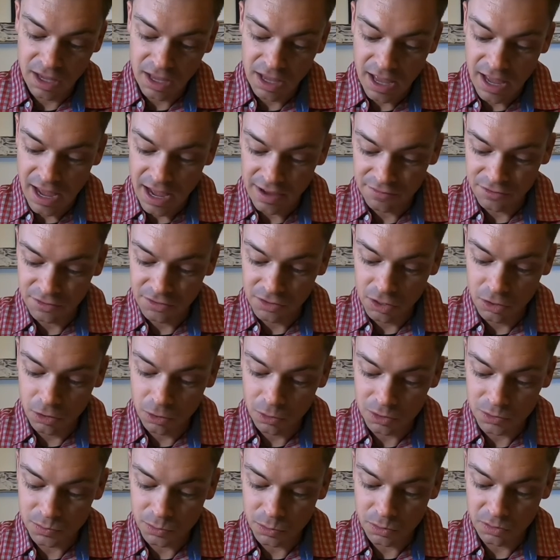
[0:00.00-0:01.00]
After Noah
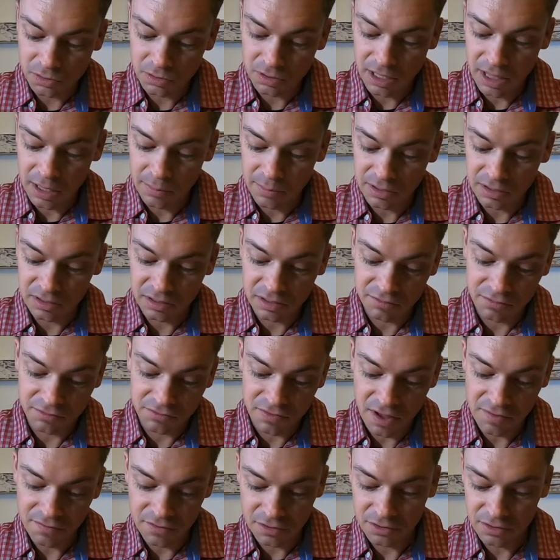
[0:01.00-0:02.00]
was born, Lamech lived
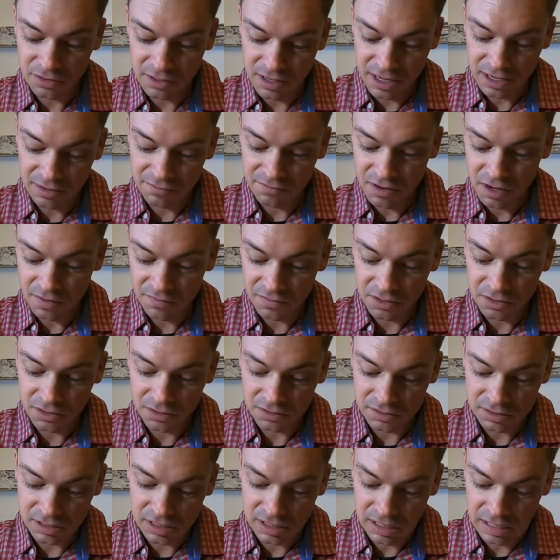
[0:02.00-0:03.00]
595
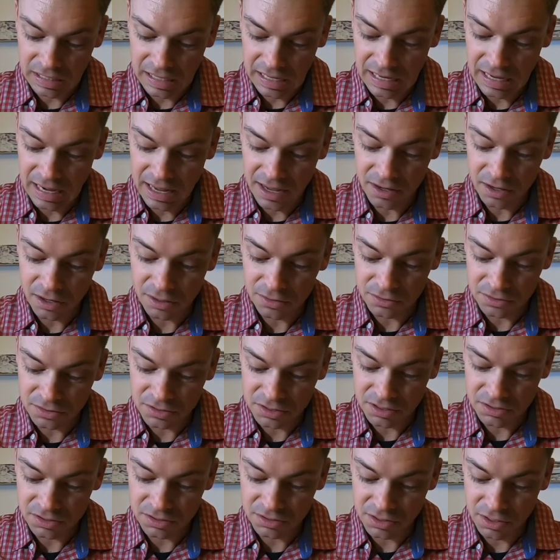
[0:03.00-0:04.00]
years and had other
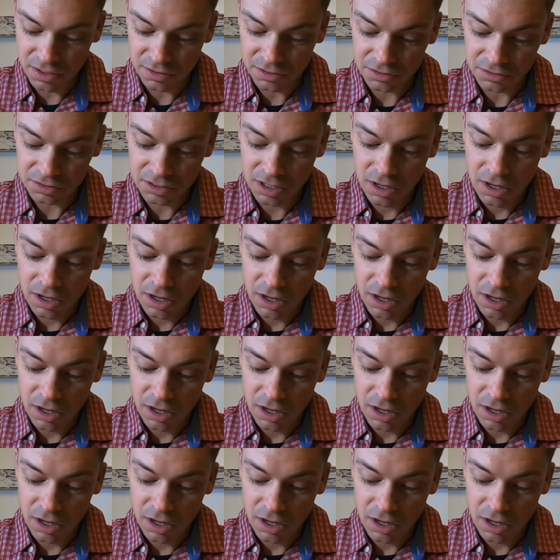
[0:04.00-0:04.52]
sons and daughters.